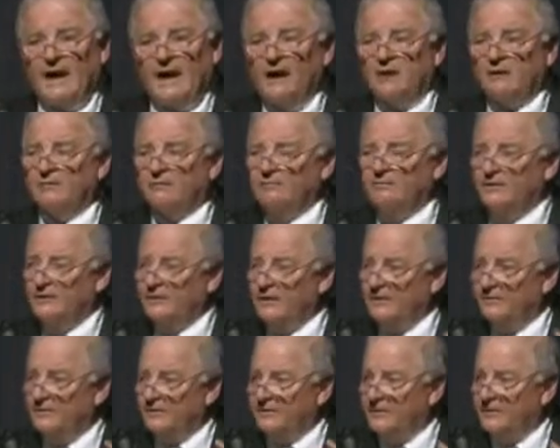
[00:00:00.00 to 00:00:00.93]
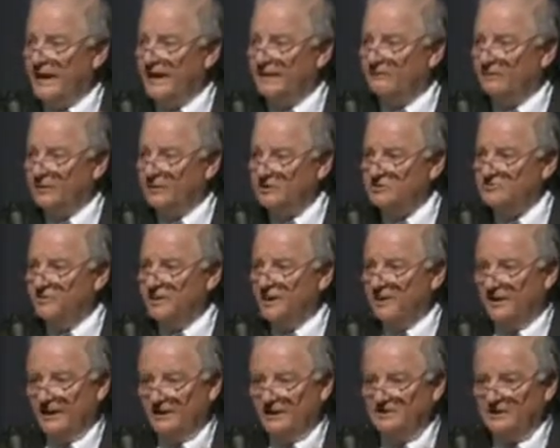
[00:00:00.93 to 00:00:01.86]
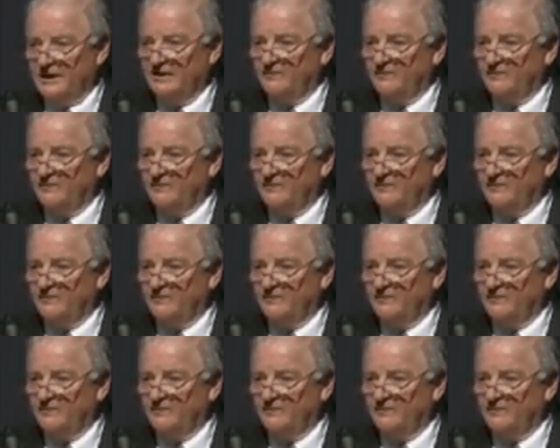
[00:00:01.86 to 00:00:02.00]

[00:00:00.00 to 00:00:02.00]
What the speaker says: out of the naval experience,